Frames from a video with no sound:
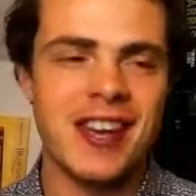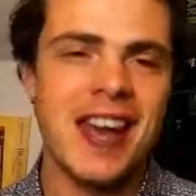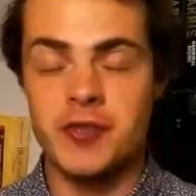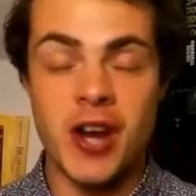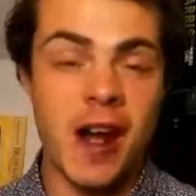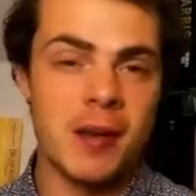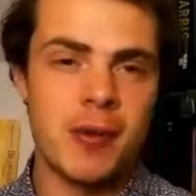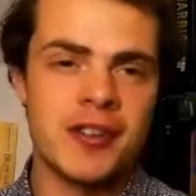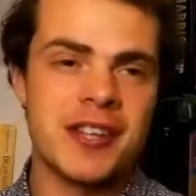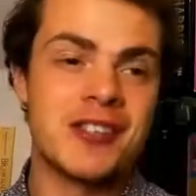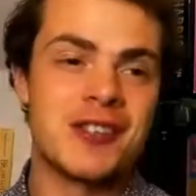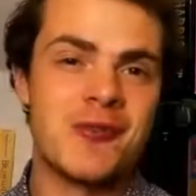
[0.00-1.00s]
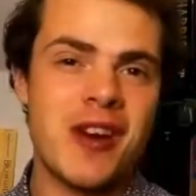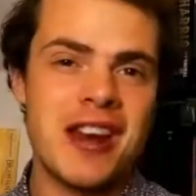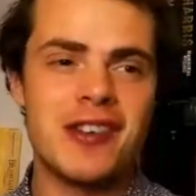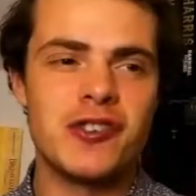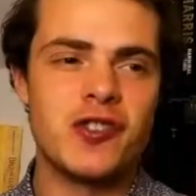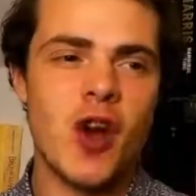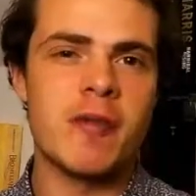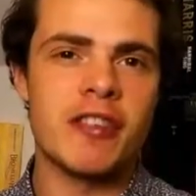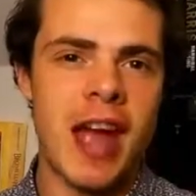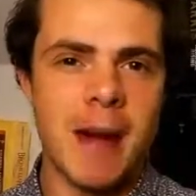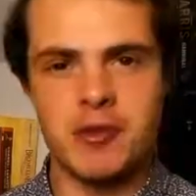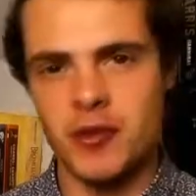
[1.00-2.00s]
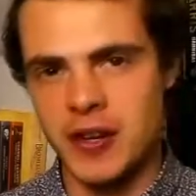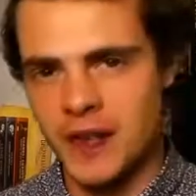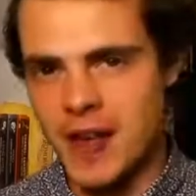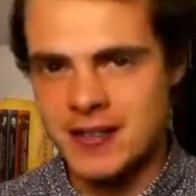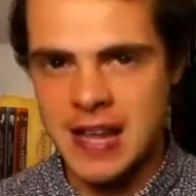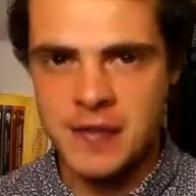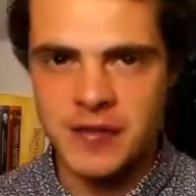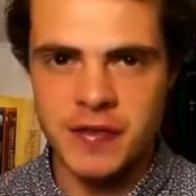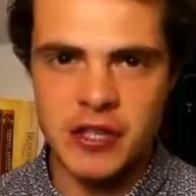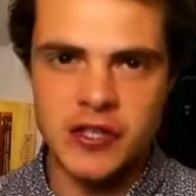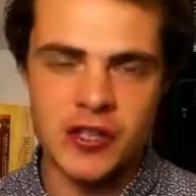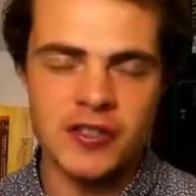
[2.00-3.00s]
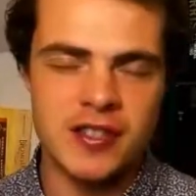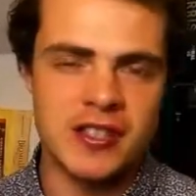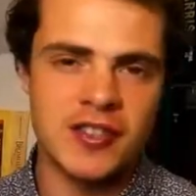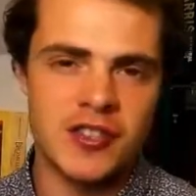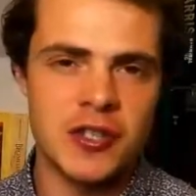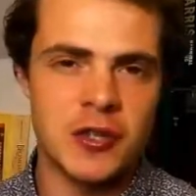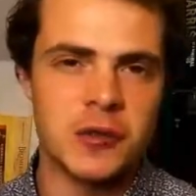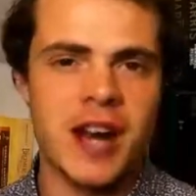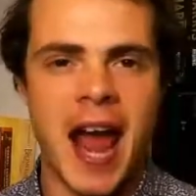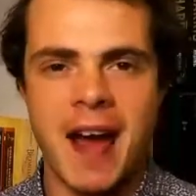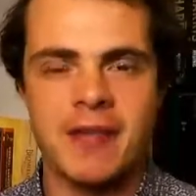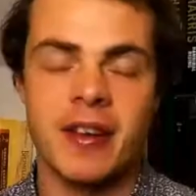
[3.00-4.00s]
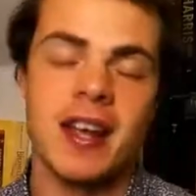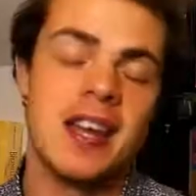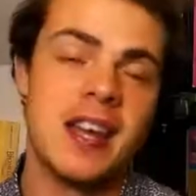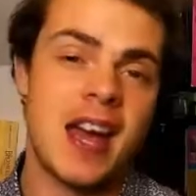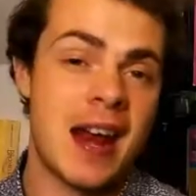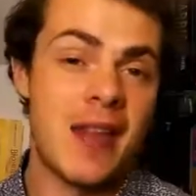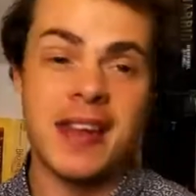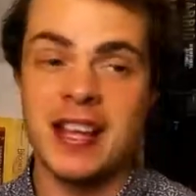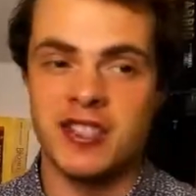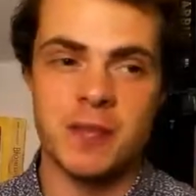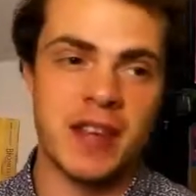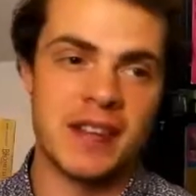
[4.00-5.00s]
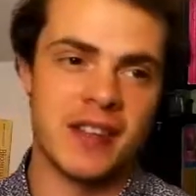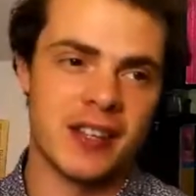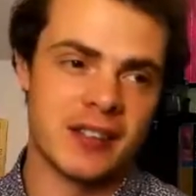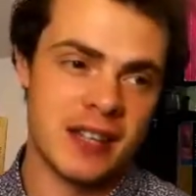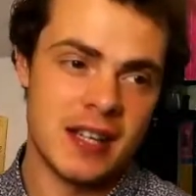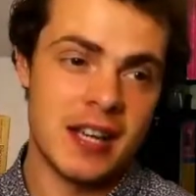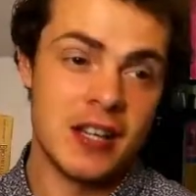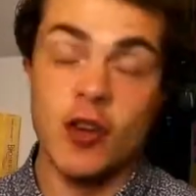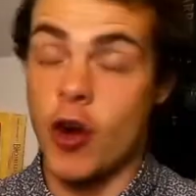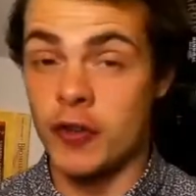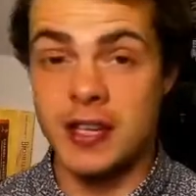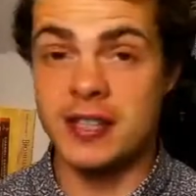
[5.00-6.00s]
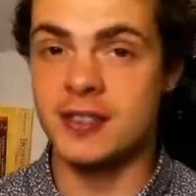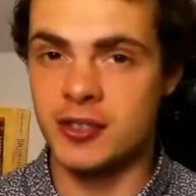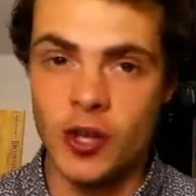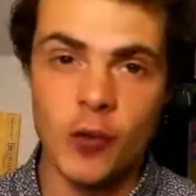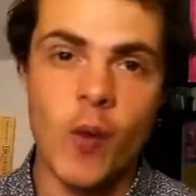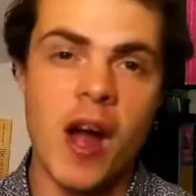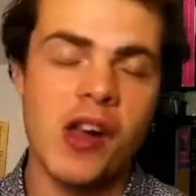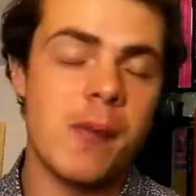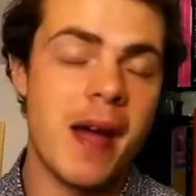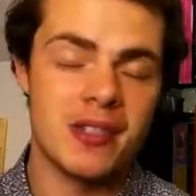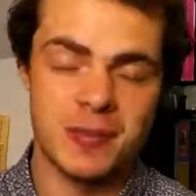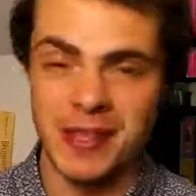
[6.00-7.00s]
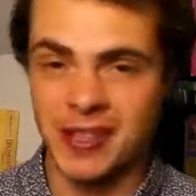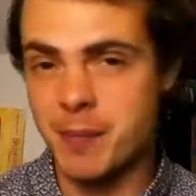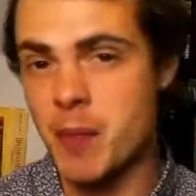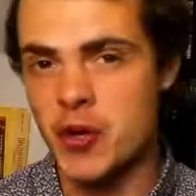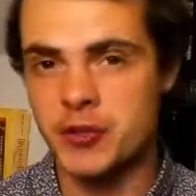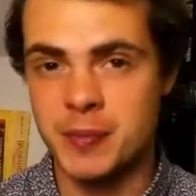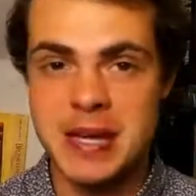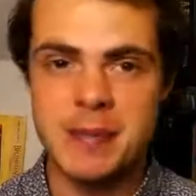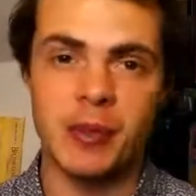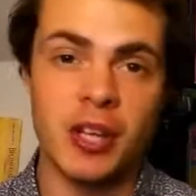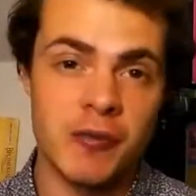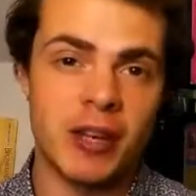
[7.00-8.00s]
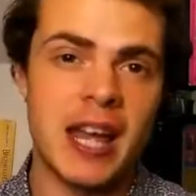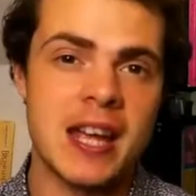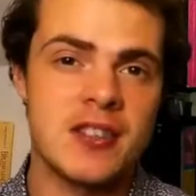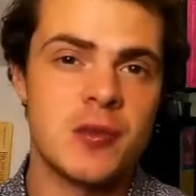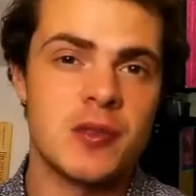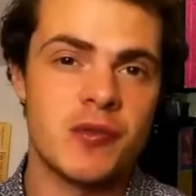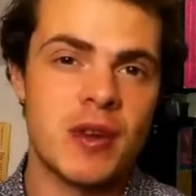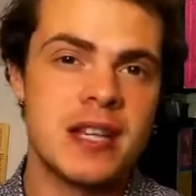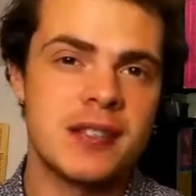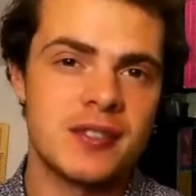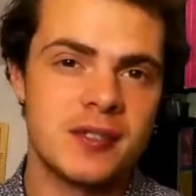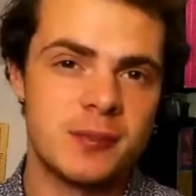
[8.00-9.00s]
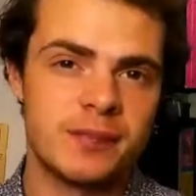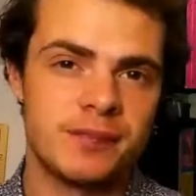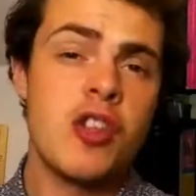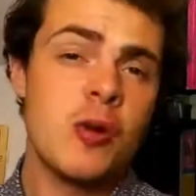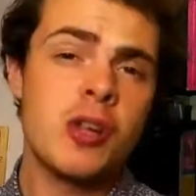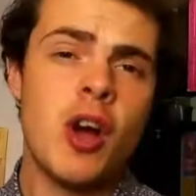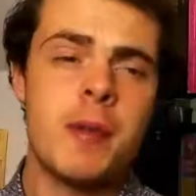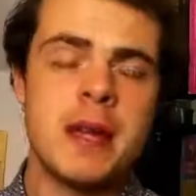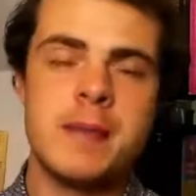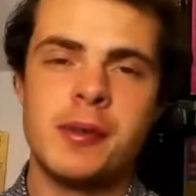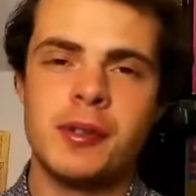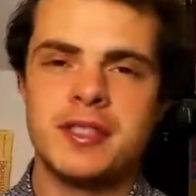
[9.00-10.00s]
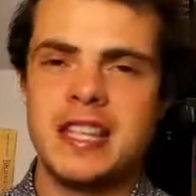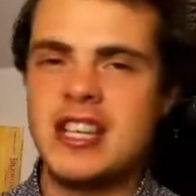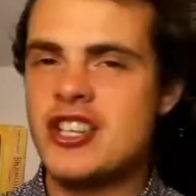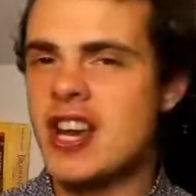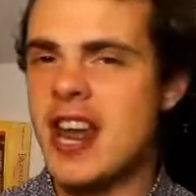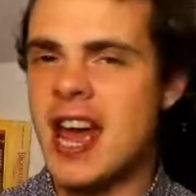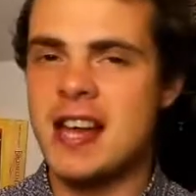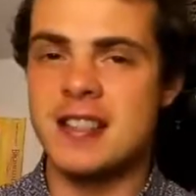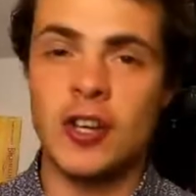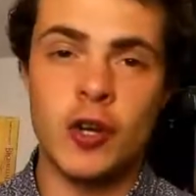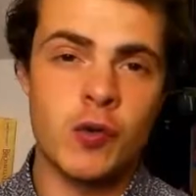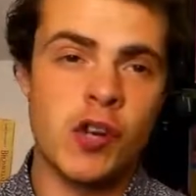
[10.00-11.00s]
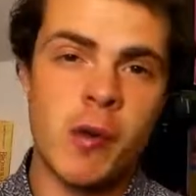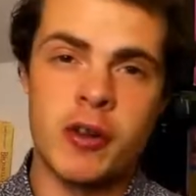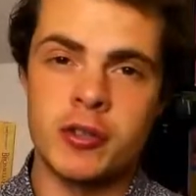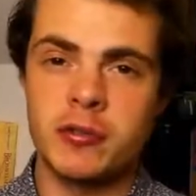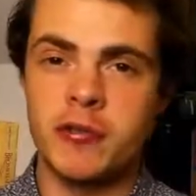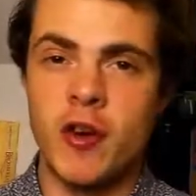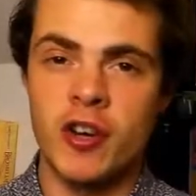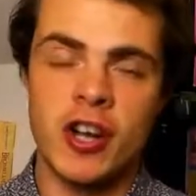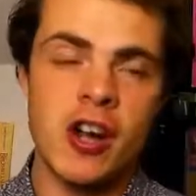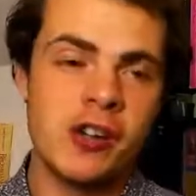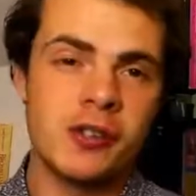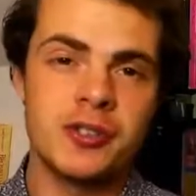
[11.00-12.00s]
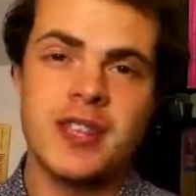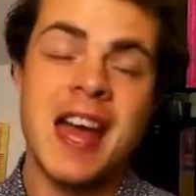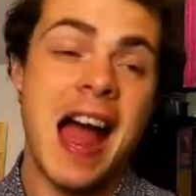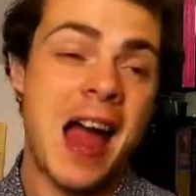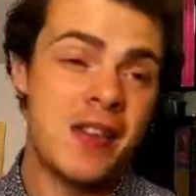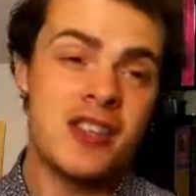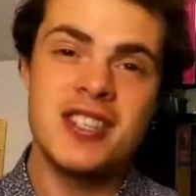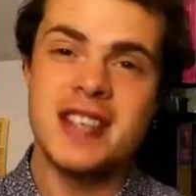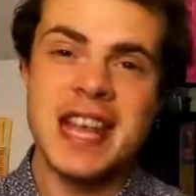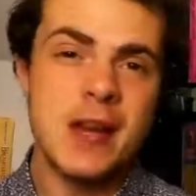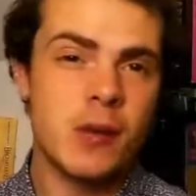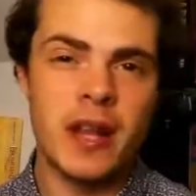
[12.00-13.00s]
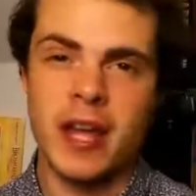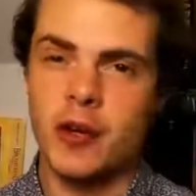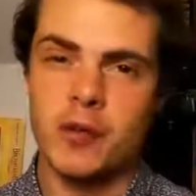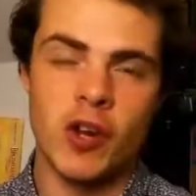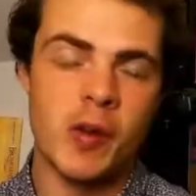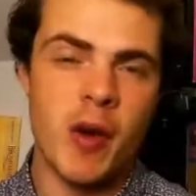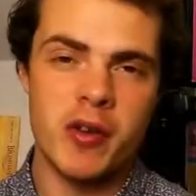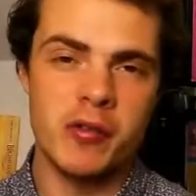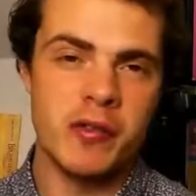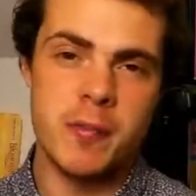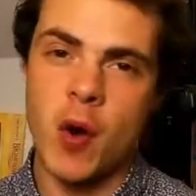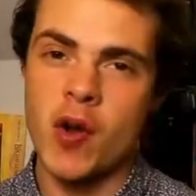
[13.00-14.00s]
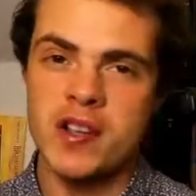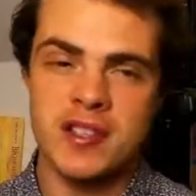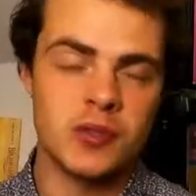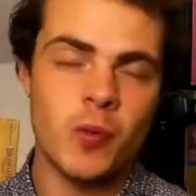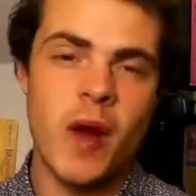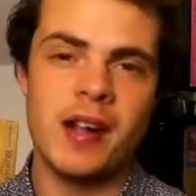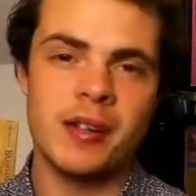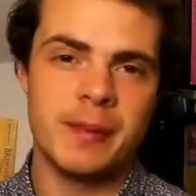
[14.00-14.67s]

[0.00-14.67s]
Charlotte Bronté does a really good job of capturing that sense of injustice that children have. And I think it's something that not only is done well, but something that most people can relate to as readers. Although a lot of people see Jane Eyre as a good role model for girls, I think she's equally a good role model for boys as well.